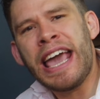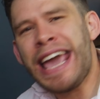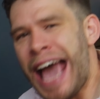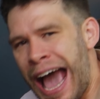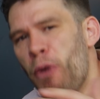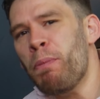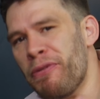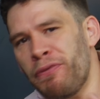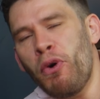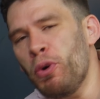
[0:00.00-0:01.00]
it
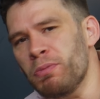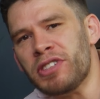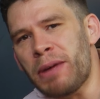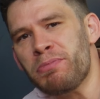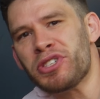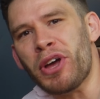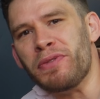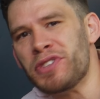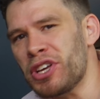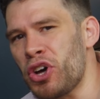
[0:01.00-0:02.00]
outperformed some
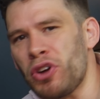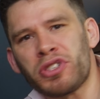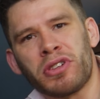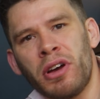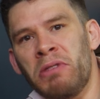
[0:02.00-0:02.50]
stoves that cost